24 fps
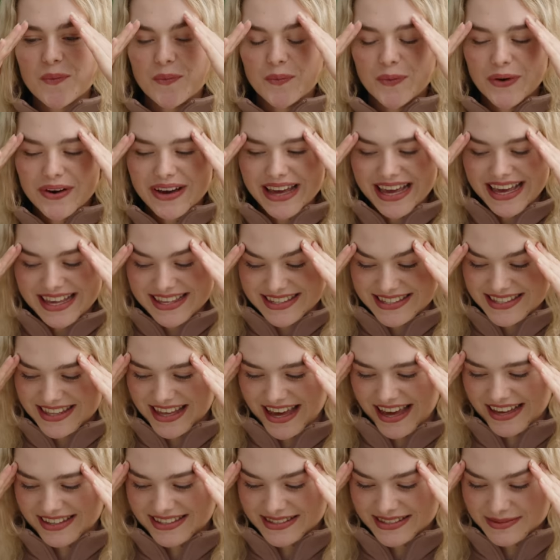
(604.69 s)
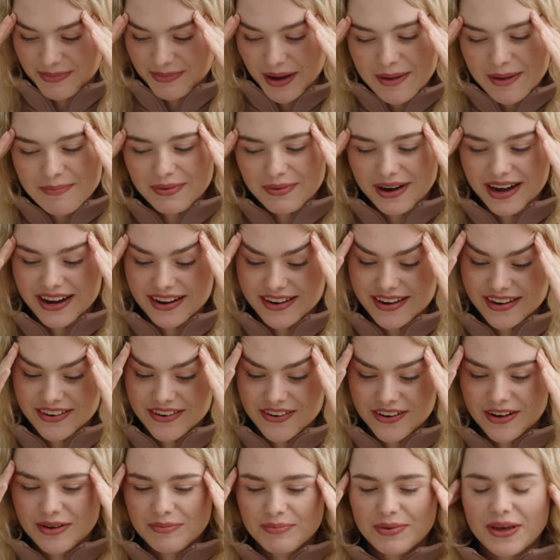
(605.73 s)
what is this? My brain could
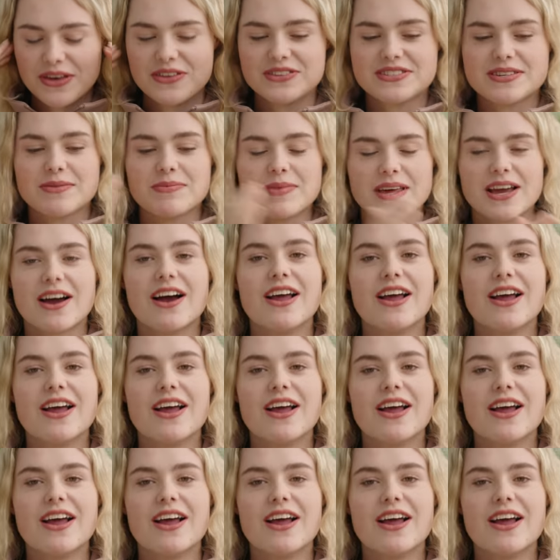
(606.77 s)
not compute something